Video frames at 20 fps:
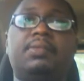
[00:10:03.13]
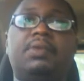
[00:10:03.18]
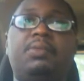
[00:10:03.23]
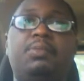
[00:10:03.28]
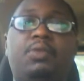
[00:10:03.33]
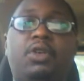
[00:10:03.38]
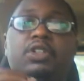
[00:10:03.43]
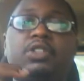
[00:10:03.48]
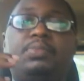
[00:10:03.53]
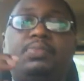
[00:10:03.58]

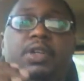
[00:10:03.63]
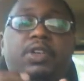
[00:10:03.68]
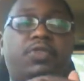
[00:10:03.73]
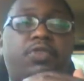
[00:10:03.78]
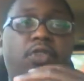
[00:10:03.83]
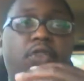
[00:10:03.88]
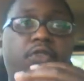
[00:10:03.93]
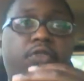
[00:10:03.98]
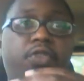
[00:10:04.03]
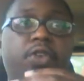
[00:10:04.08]
must be
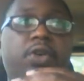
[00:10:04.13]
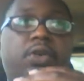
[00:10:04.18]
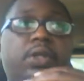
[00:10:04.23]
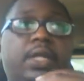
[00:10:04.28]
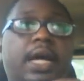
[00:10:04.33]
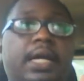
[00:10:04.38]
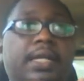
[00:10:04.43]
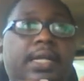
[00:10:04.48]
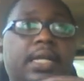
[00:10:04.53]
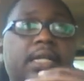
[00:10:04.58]
fulfilled,
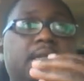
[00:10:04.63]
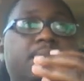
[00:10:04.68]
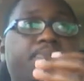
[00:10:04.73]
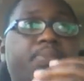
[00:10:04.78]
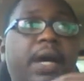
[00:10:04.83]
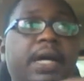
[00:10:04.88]
that each